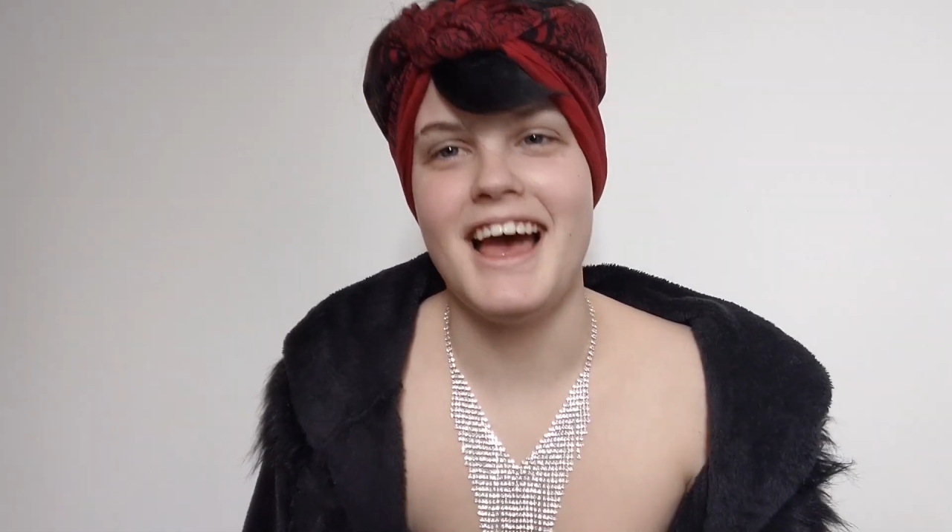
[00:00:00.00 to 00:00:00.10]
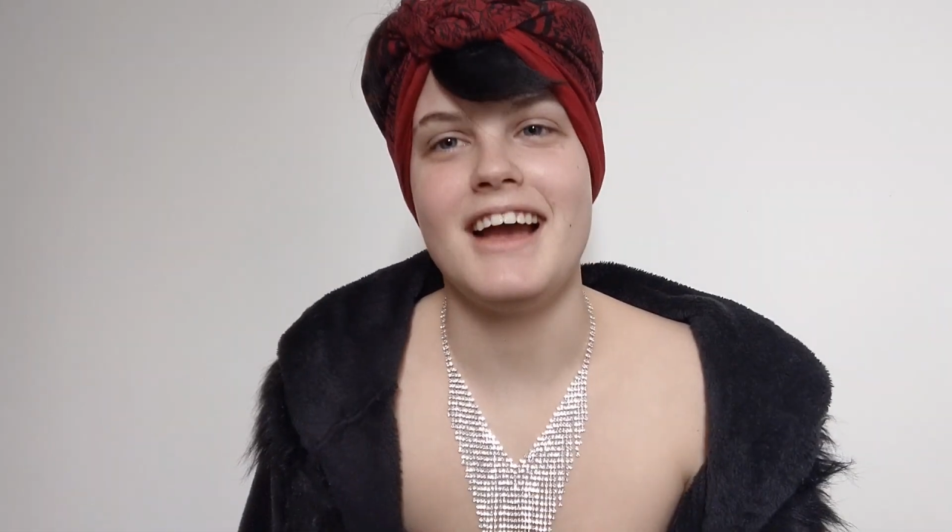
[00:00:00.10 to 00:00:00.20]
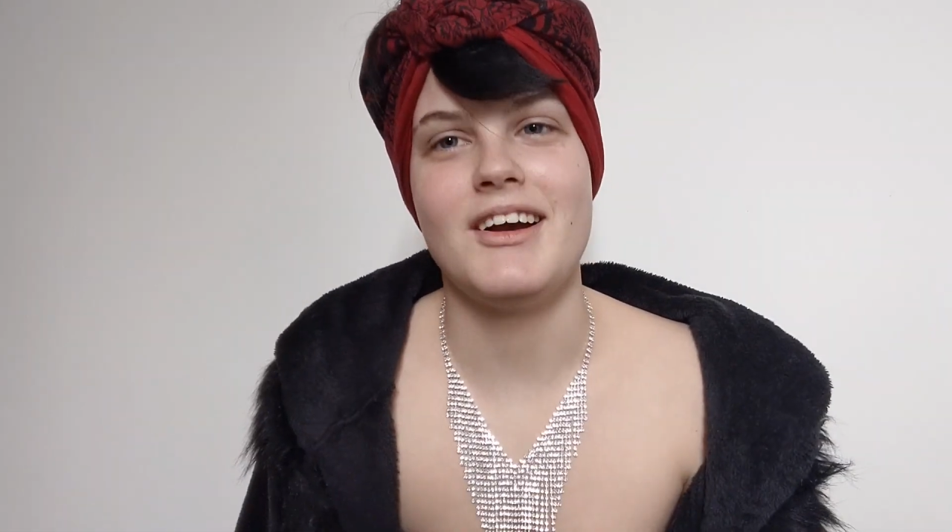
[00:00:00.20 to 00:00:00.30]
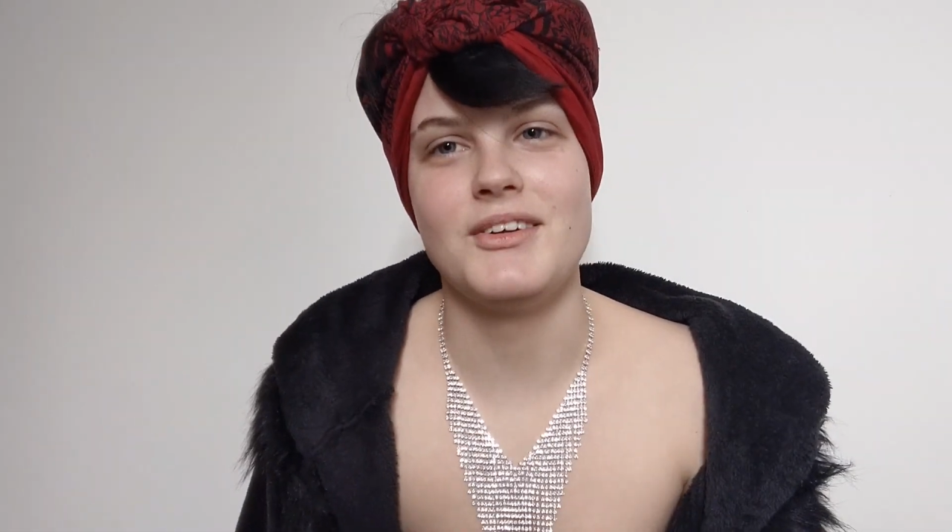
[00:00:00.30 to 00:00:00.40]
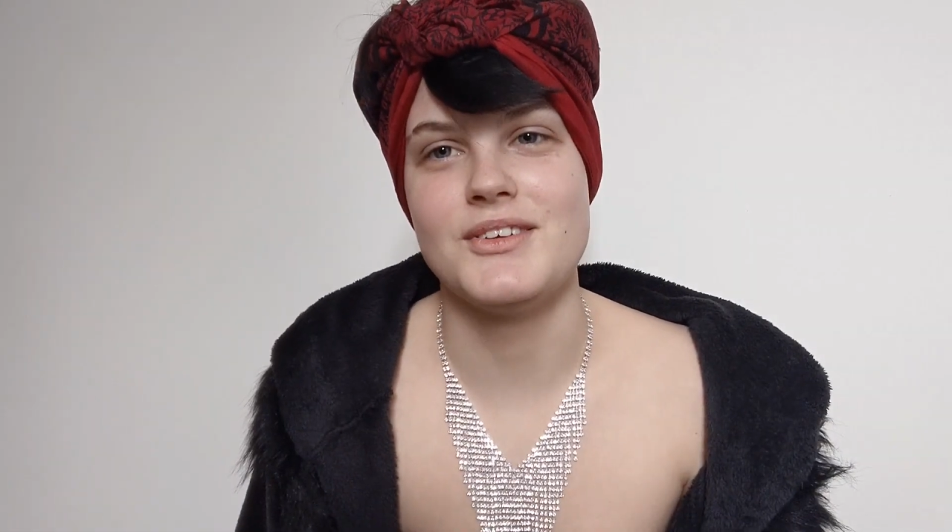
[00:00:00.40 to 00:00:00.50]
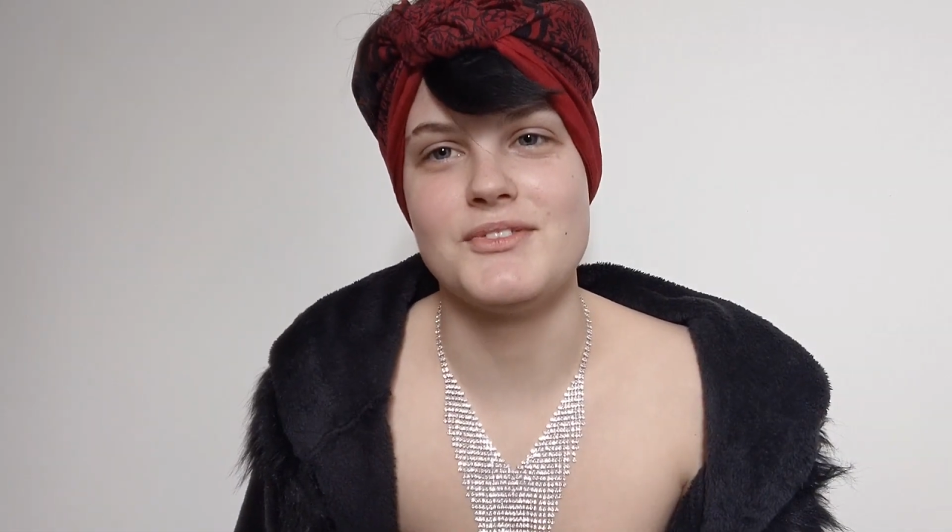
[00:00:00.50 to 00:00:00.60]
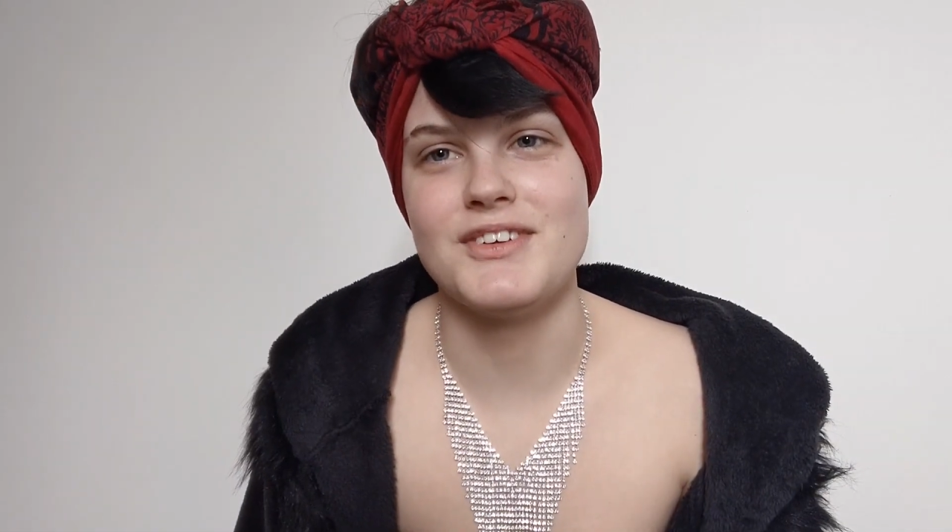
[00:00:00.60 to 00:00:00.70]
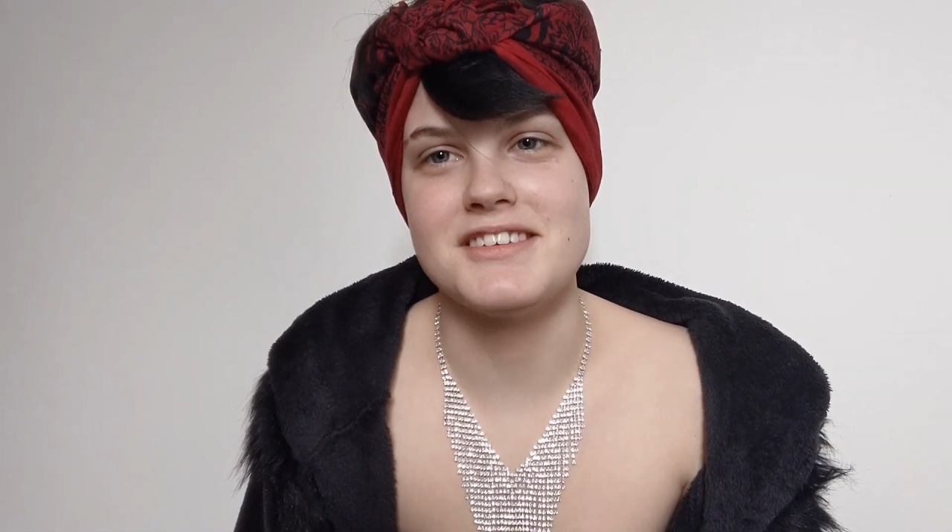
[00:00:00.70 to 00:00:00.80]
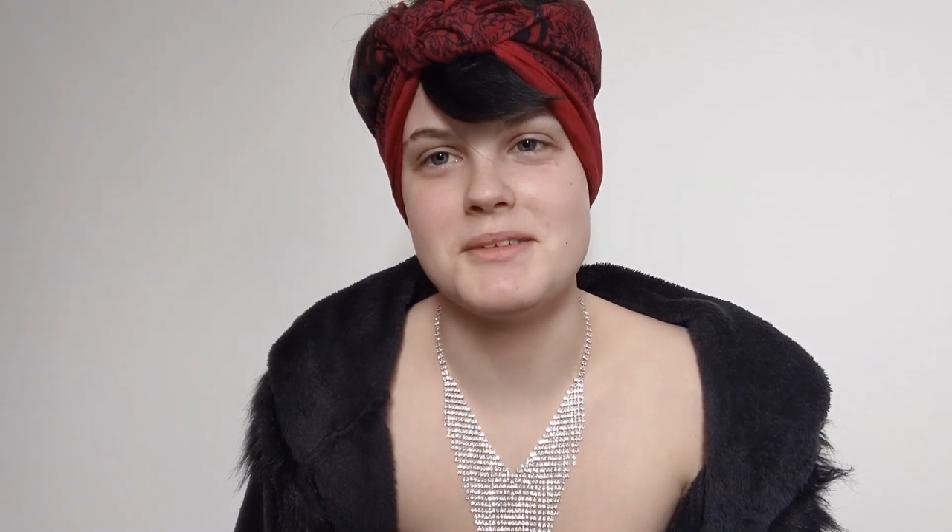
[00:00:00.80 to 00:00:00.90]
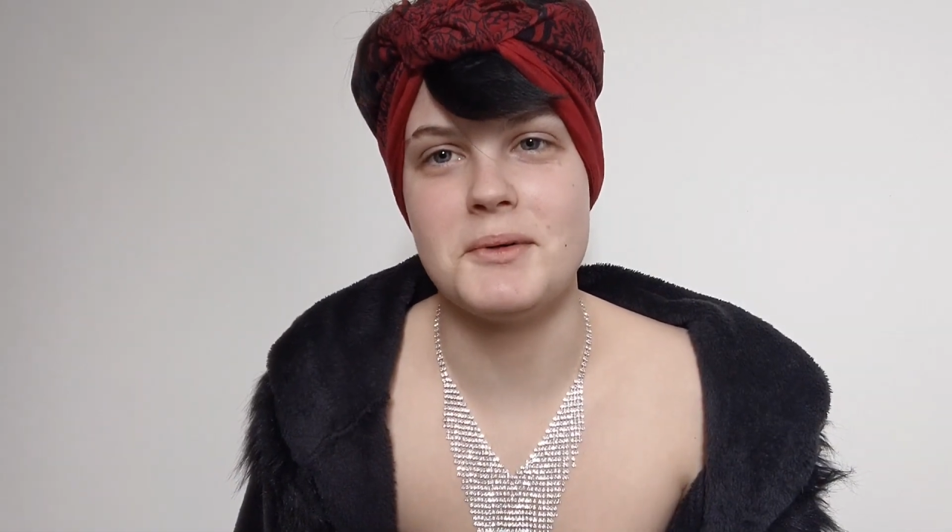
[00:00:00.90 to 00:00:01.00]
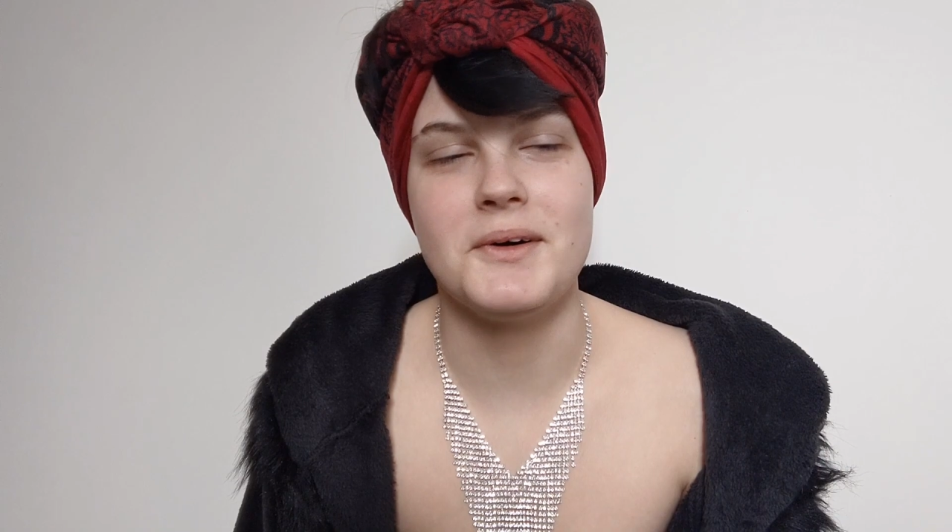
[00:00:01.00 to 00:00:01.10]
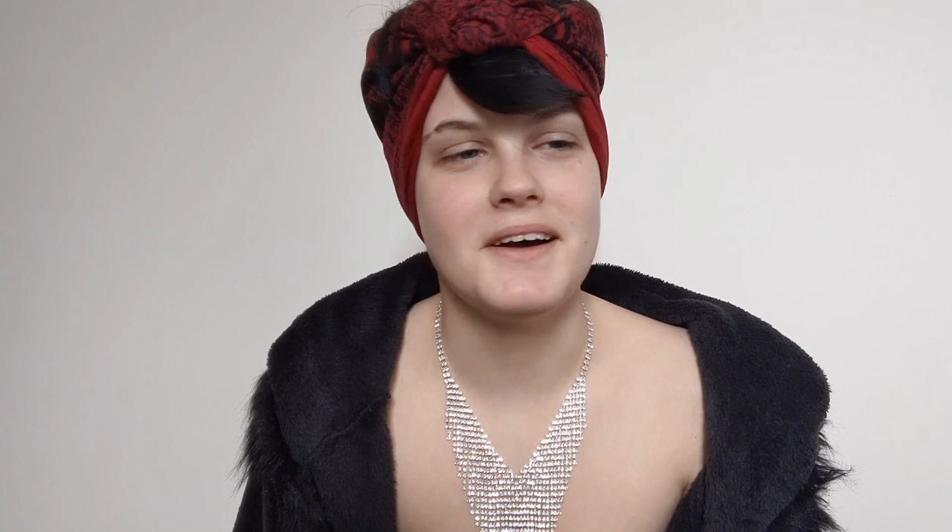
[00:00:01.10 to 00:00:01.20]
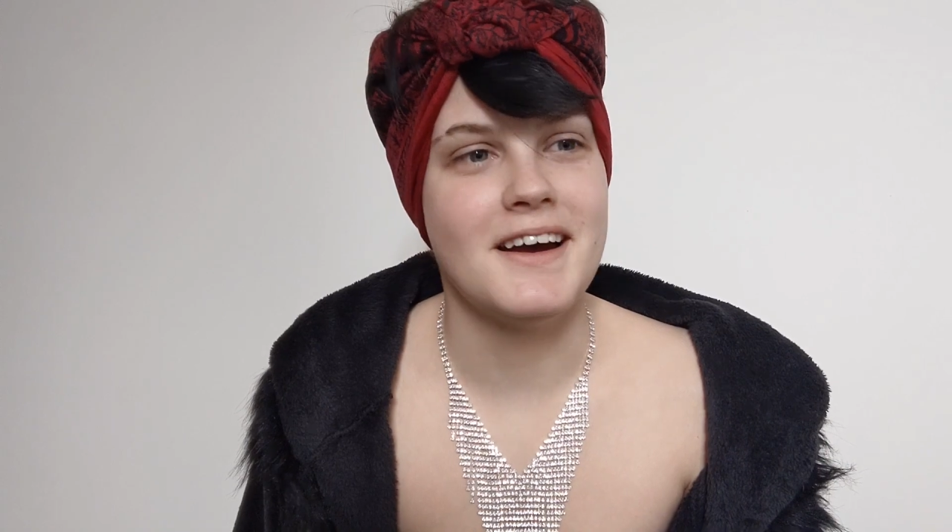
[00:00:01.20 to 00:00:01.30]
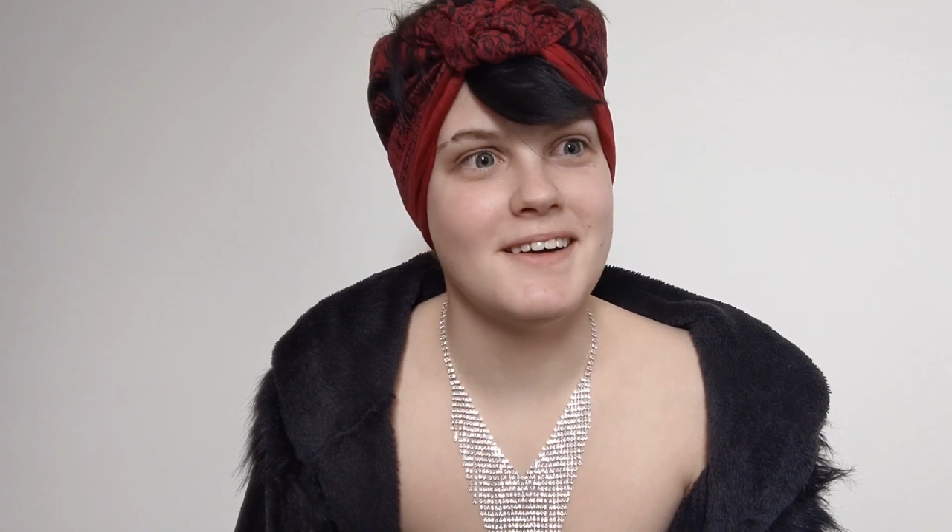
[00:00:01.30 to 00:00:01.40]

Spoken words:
I can't do his voice anymore.